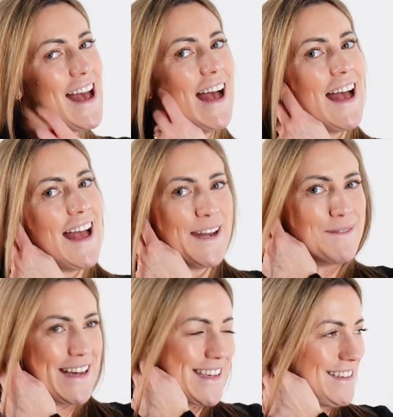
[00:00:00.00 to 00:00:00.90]
Uh,
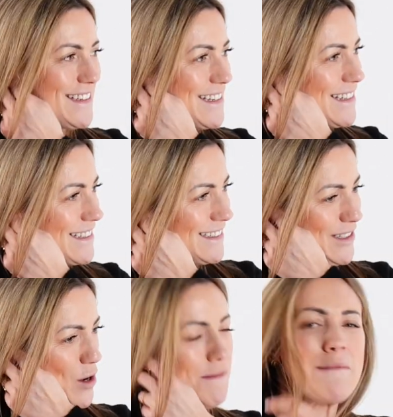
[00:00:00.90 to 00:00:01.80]
anyway,
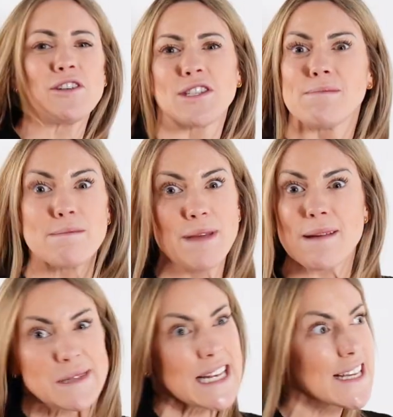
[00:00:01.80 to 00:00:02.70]
or maybe just a big
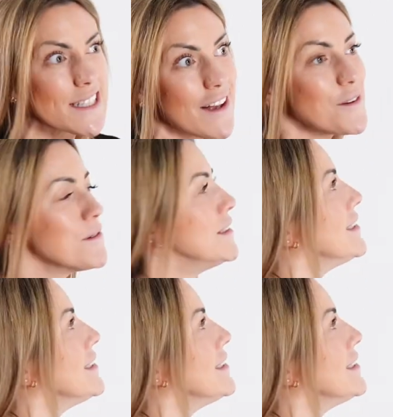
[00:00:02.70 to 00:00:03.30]
baked potato.